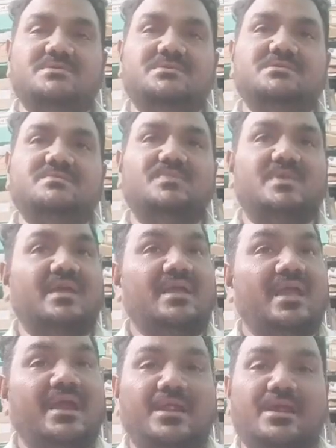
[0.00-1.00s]
is
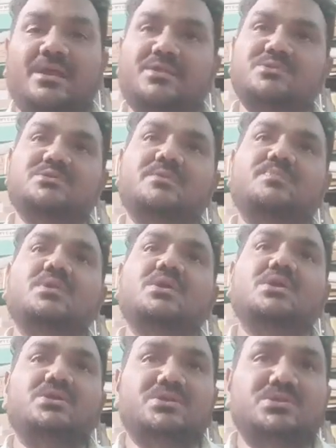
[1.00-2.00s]
head injury.
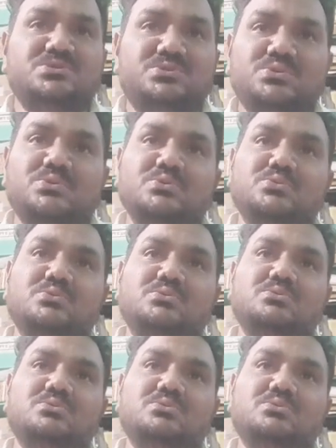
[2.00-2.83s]
It is due to